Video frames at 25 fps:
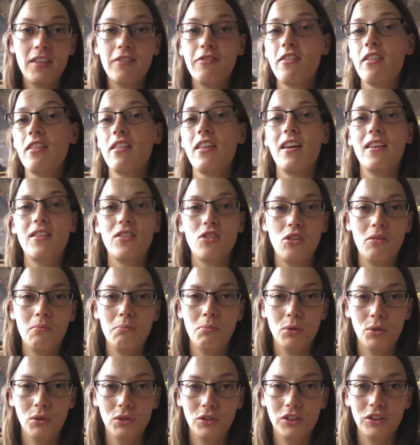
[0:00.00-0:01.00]
Different things are
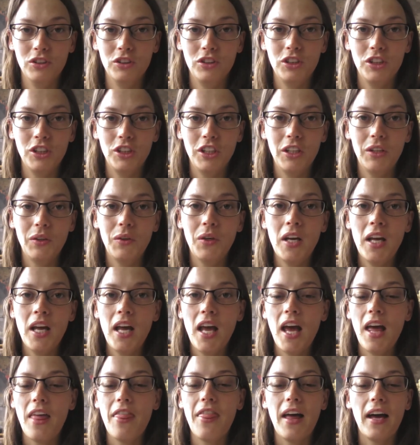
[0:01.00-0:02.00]
important to
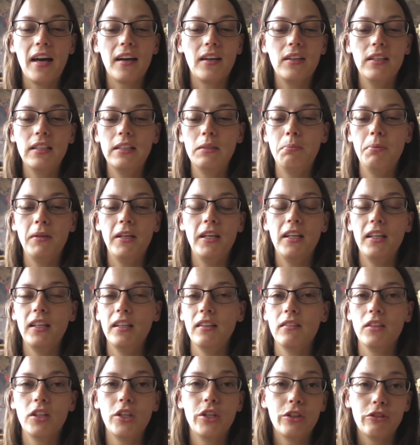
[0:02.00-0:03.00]
you. That could
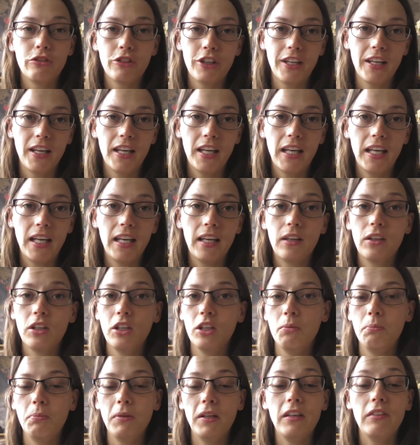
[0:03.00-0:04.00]
be career, it
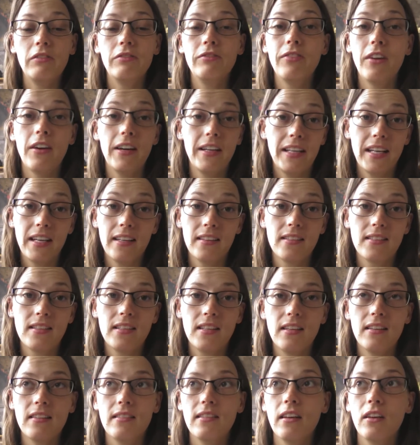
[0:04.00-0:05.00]
could be
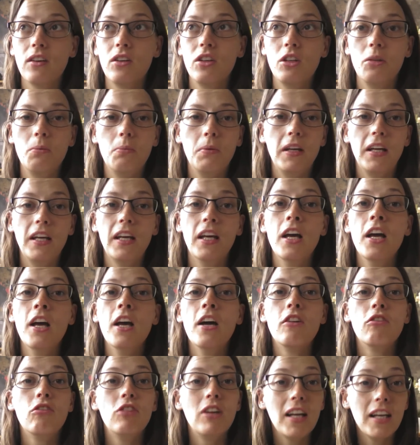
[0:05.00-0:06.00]
finances, it could be
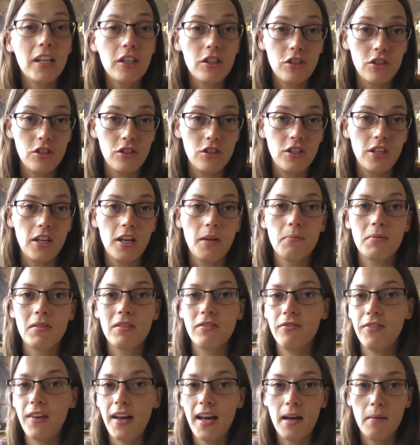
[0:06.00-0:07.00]

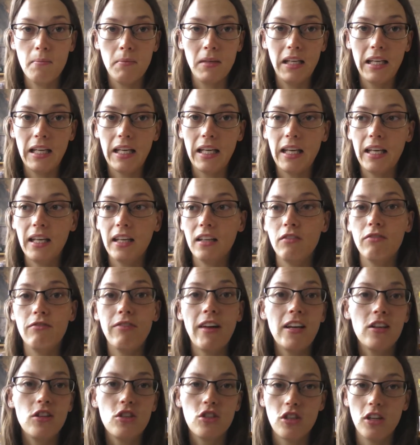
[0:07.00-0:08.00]
relationships, family,
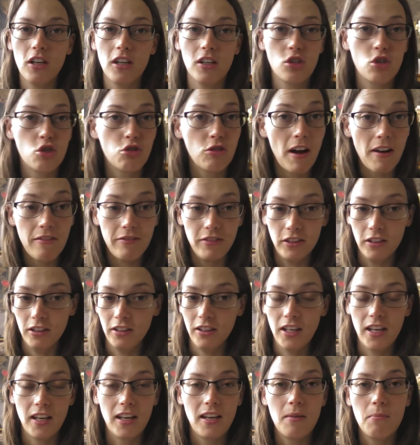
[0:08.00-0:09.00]
adventure,
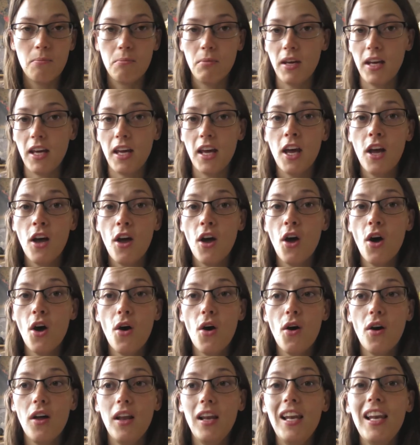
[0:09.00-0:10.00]
travel. It can be
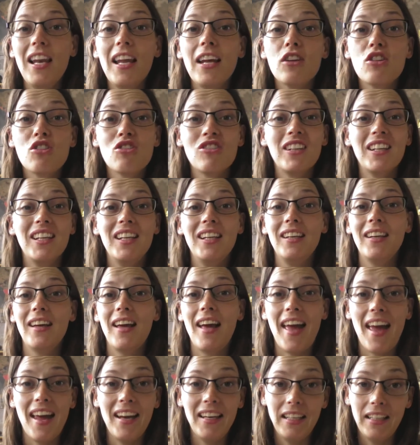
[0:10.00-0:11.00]
literally
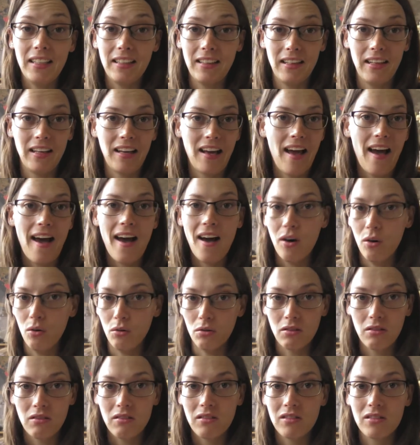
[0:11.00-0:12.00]
anything,
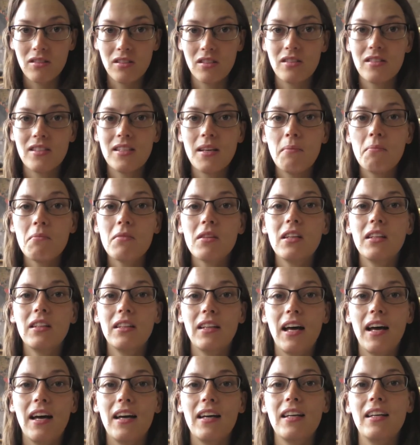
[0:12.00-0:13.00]
health, just
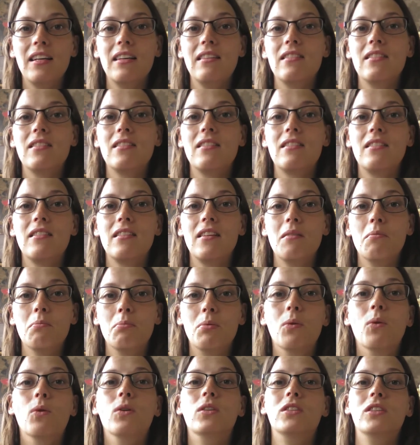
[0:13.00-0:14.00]
something that is
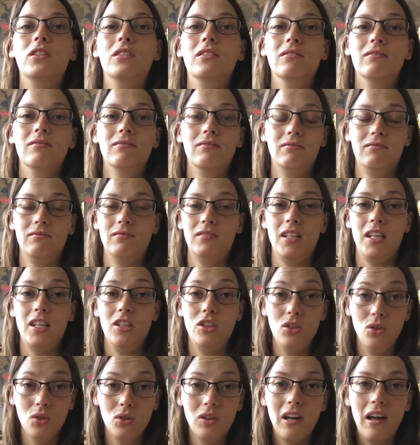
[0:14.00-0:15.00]
important
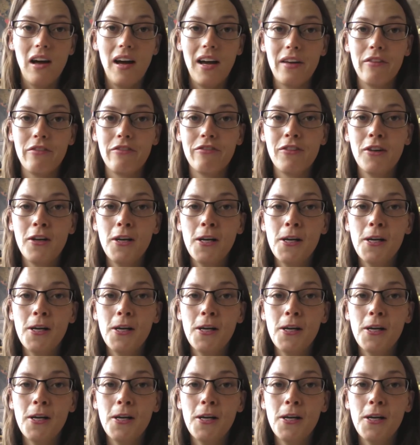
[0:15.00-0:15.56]
in your life.